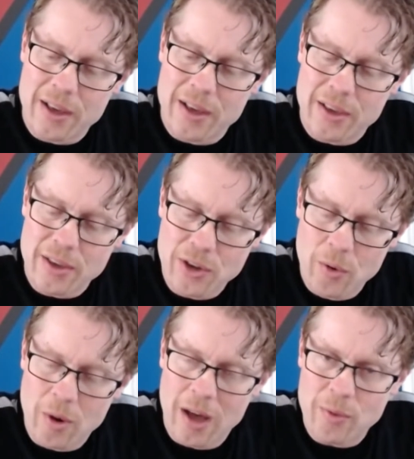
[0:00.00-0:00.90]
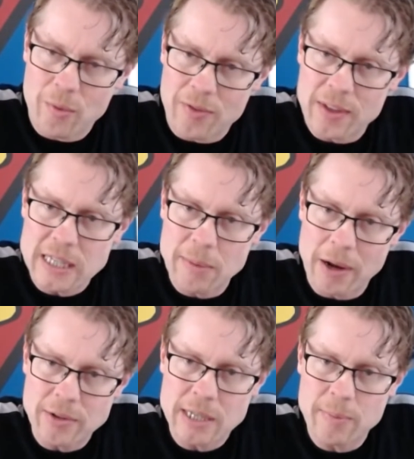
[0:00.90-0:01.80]
you are the one that's supposed
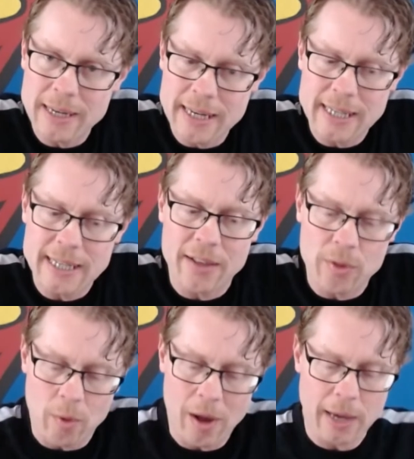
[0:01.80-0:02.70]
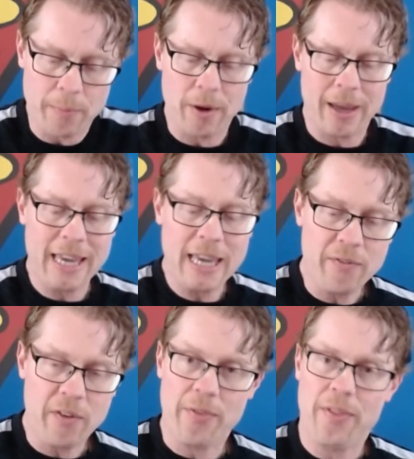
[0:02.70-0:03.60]
to be leading the way. But
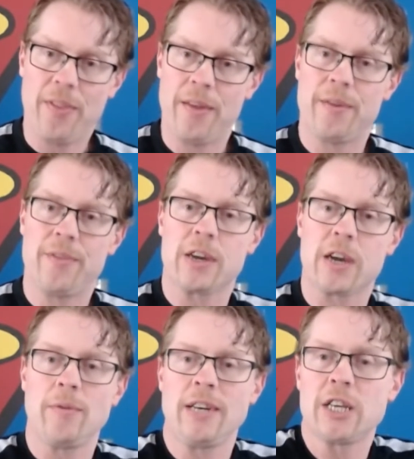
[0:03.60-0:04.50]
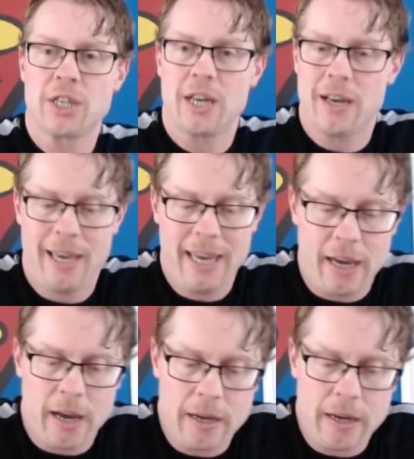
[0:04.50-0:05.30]
even the Goetia here